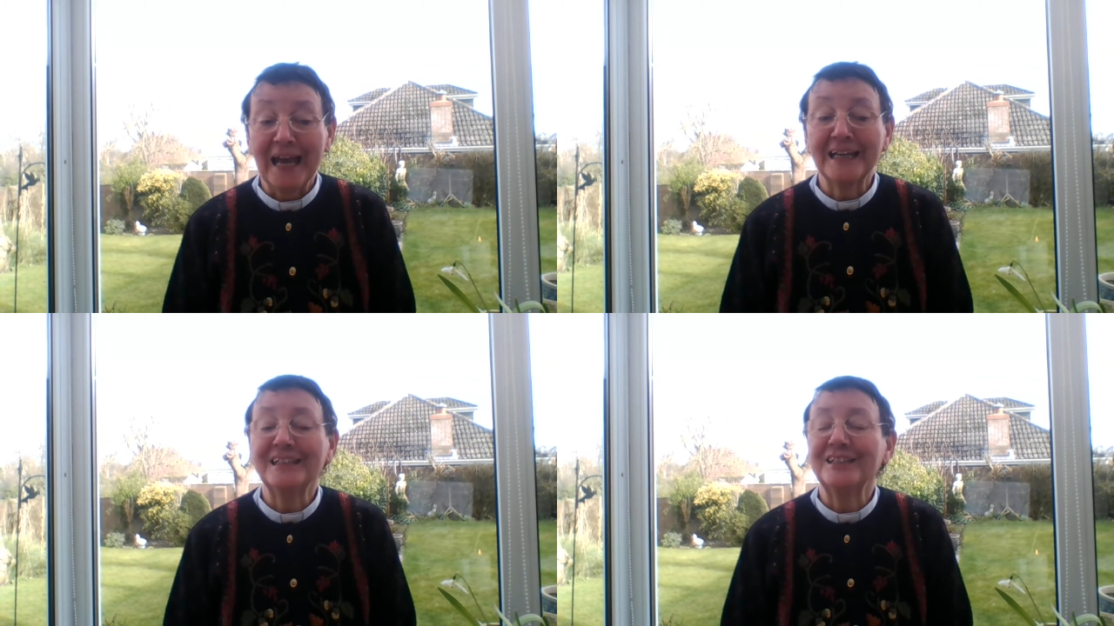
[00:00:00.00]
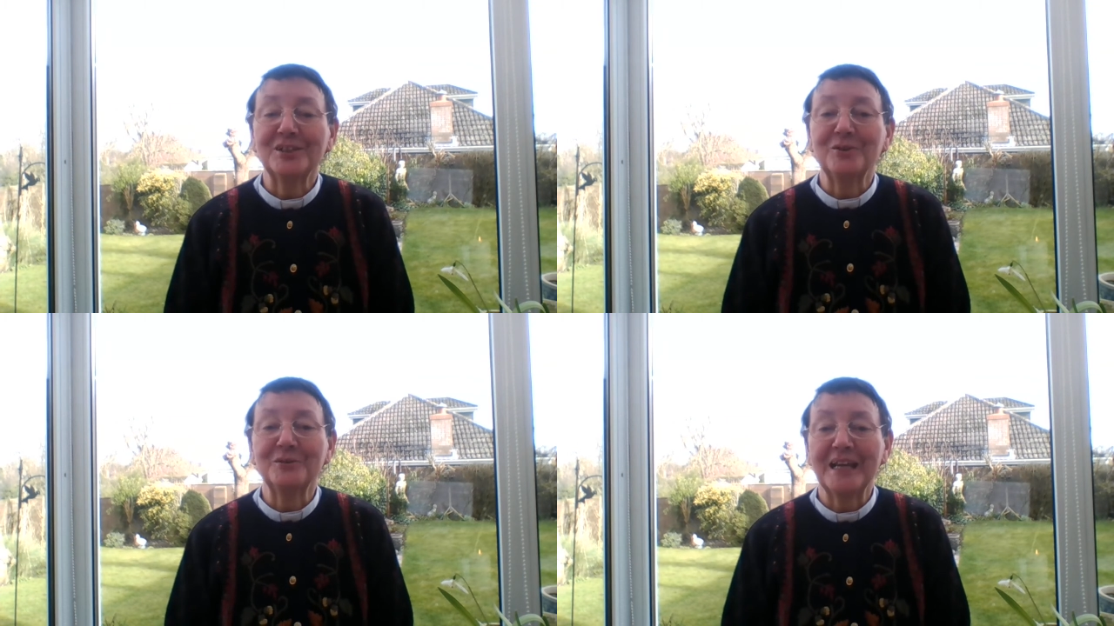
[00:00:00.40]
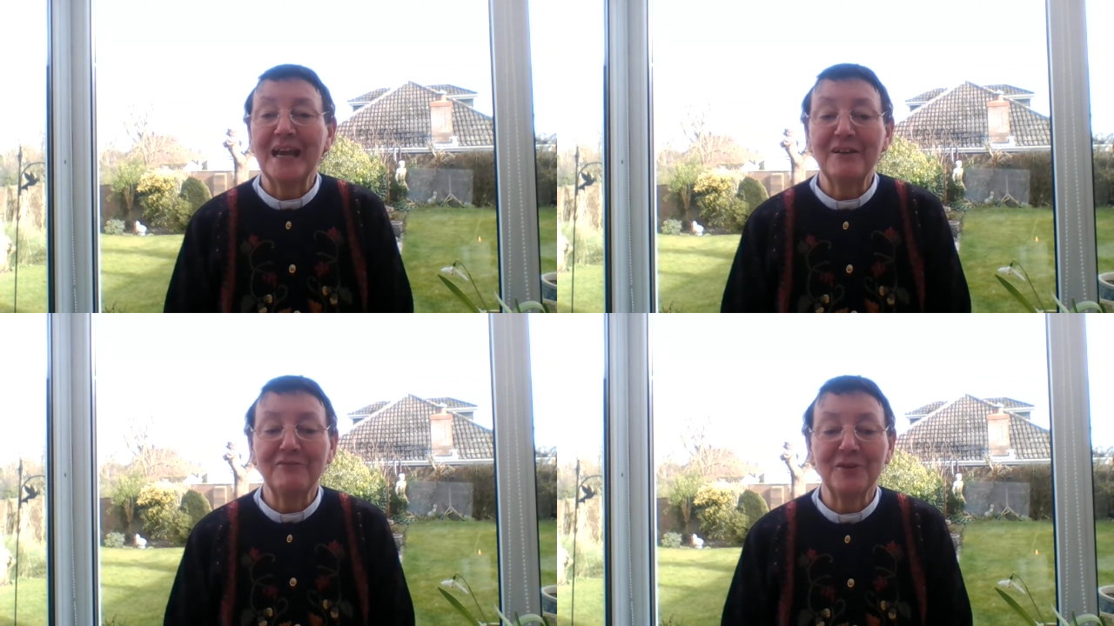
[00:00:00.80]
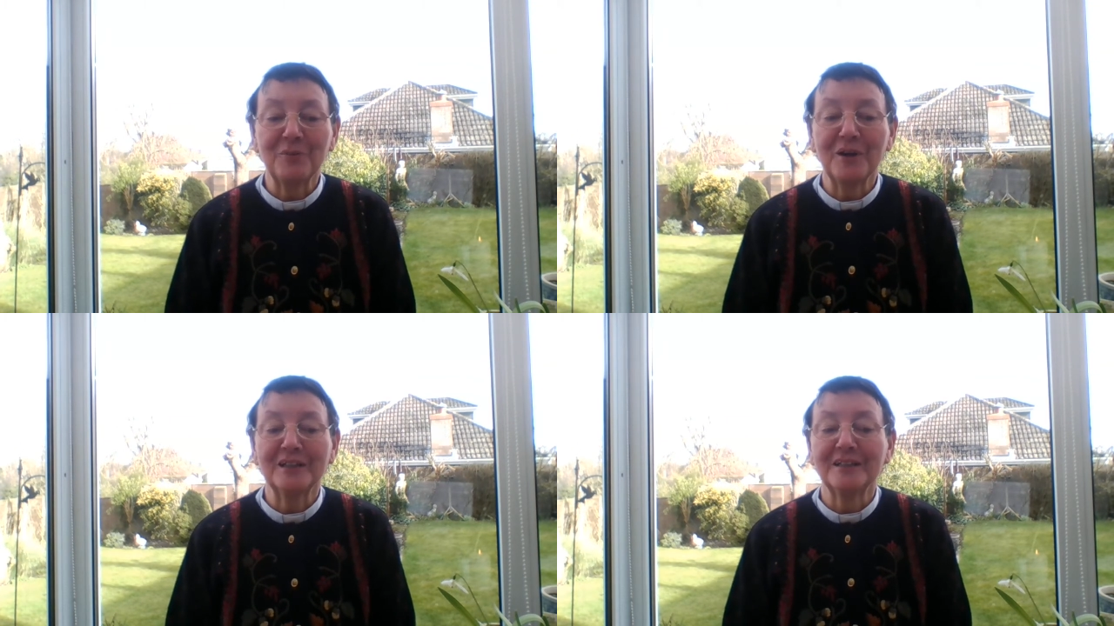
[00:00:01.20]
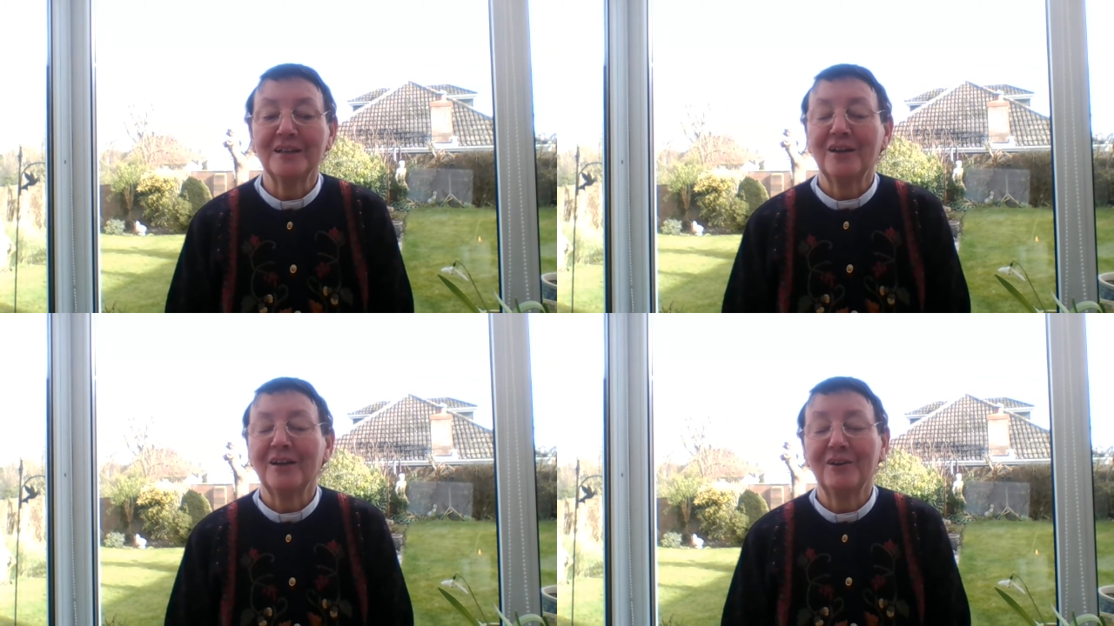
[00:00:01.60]
Anna told everyone
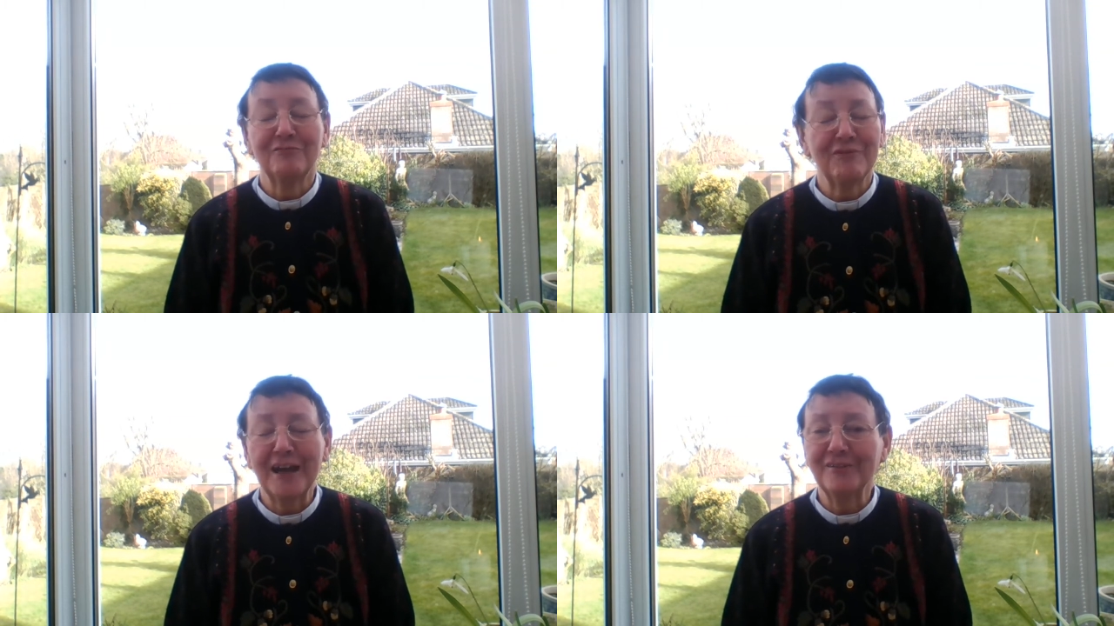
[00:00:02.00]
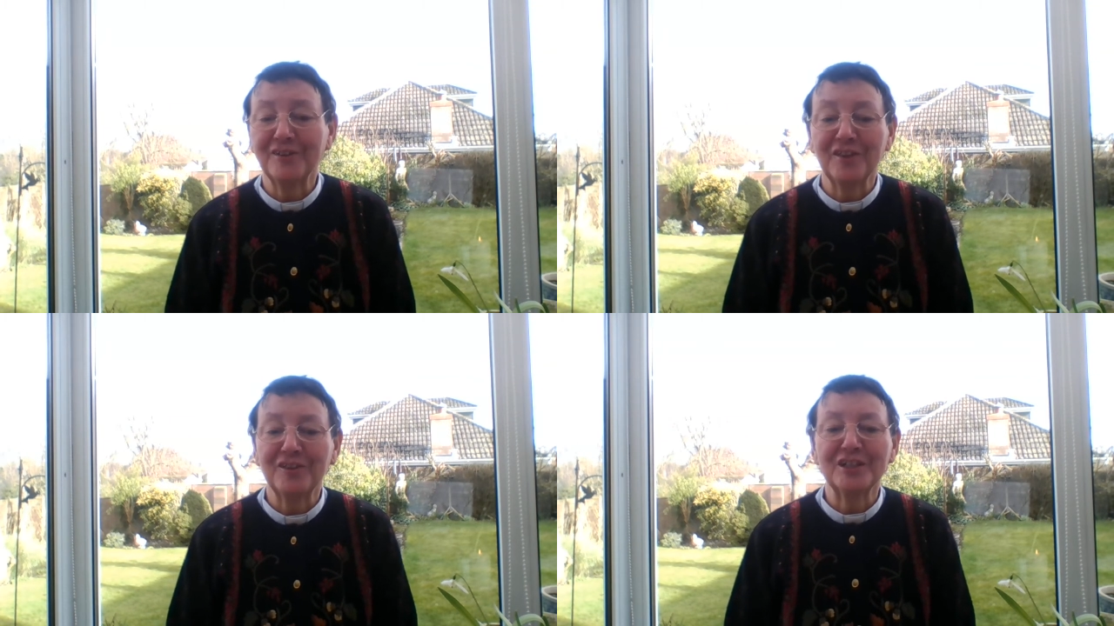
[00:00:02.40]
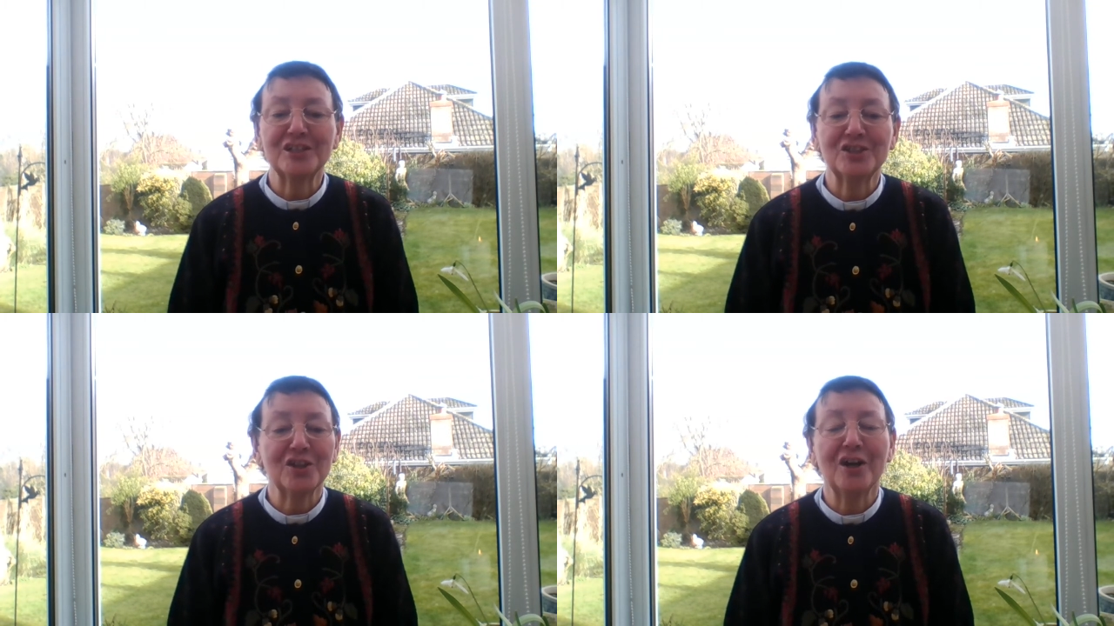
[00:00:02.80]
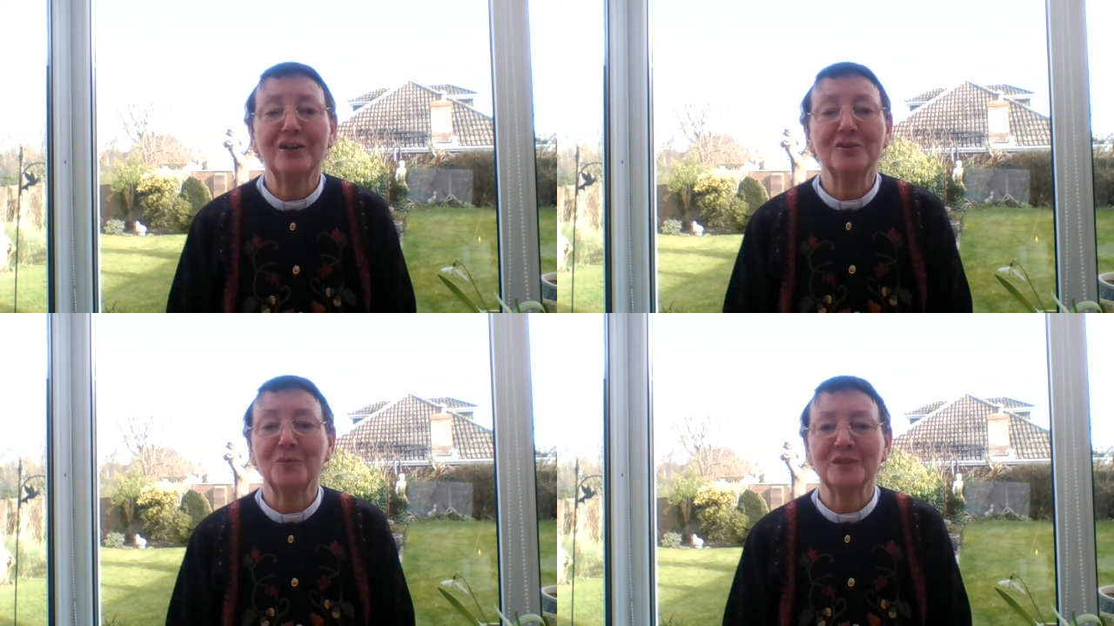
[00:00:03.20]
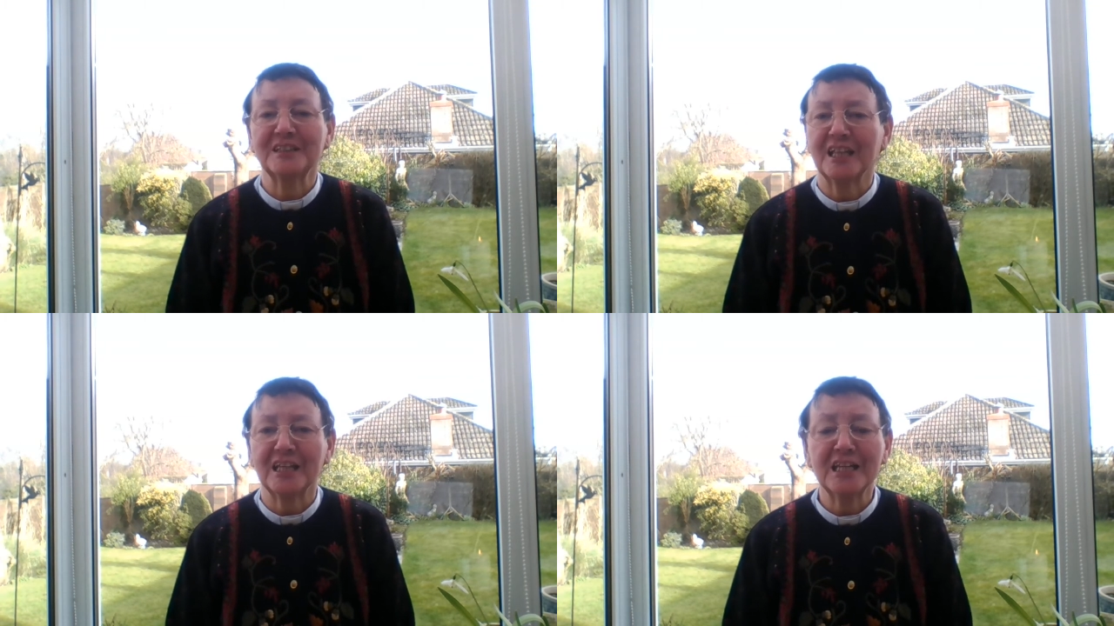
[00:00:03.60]
around that this child was
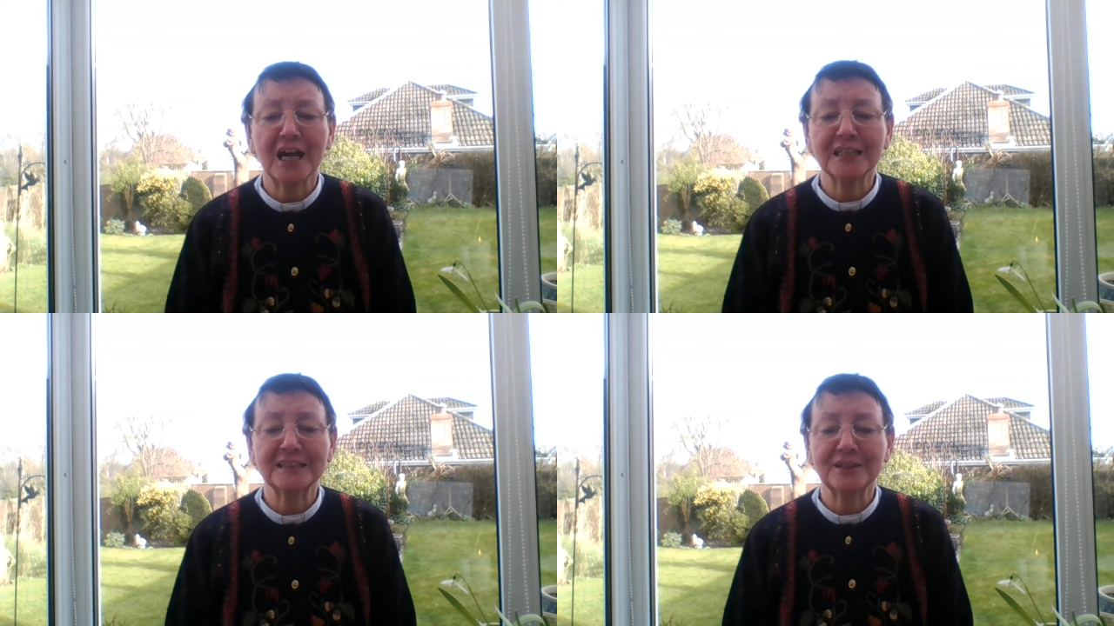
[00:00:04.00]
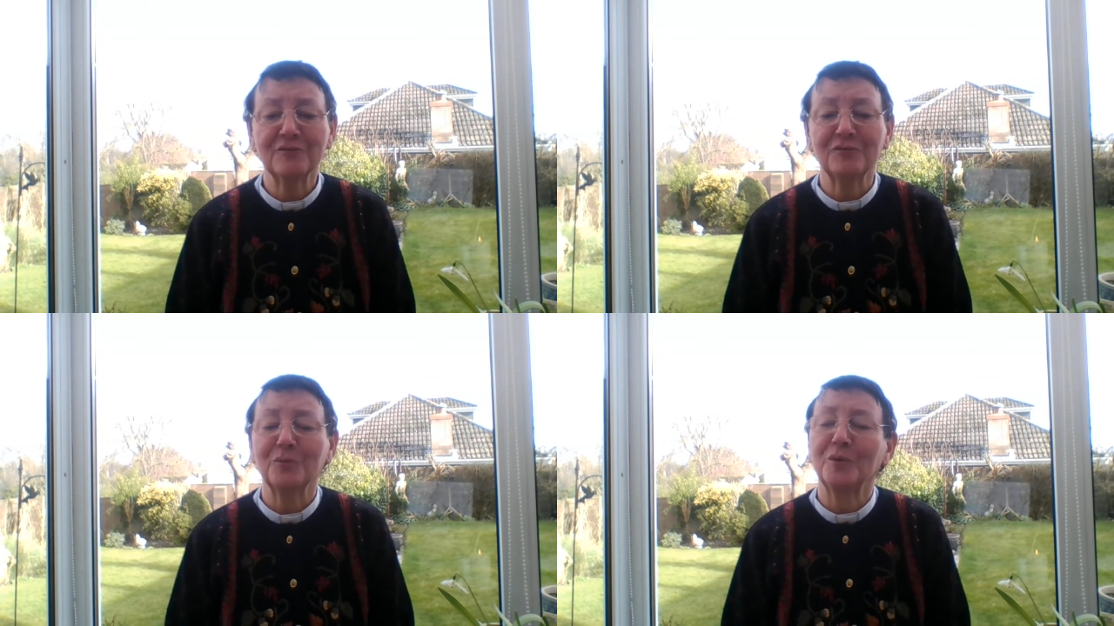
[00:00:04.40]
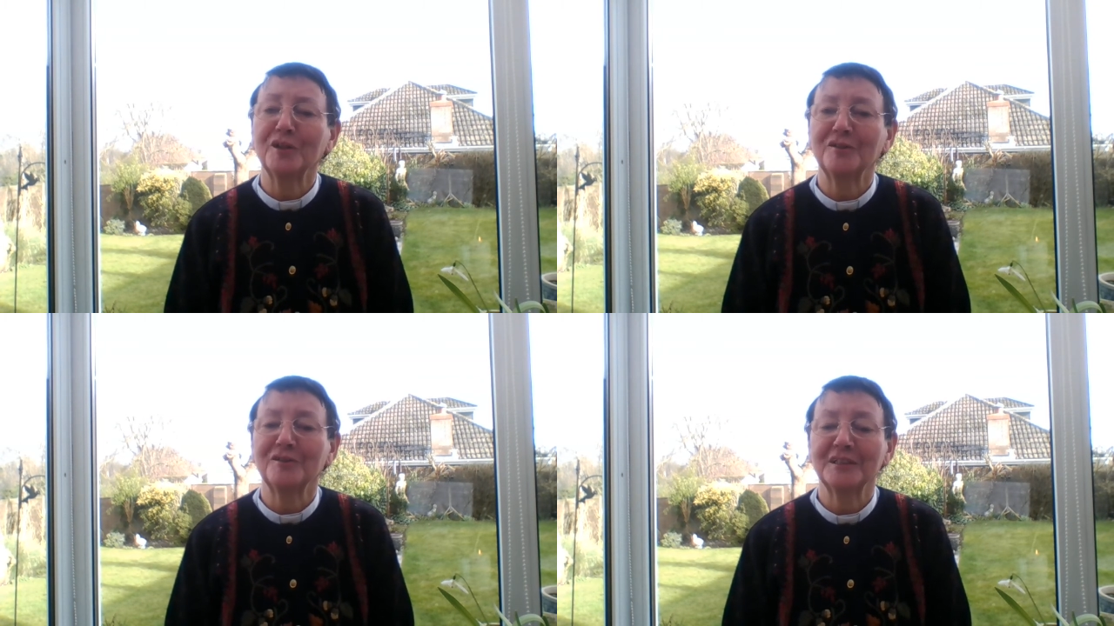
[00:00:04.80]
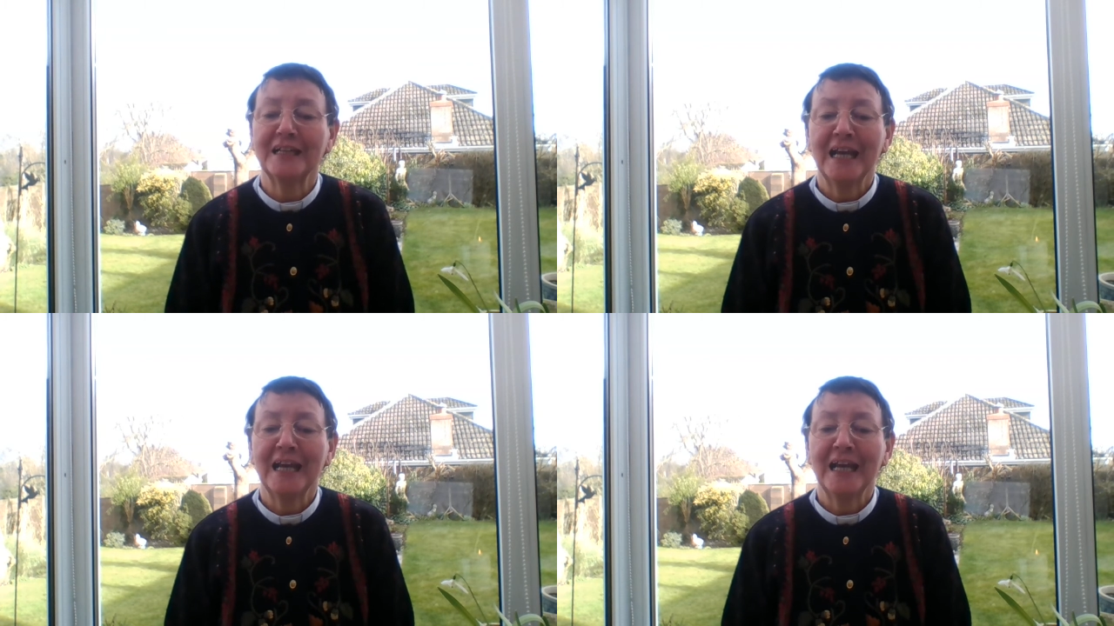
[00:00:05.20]
the light of the world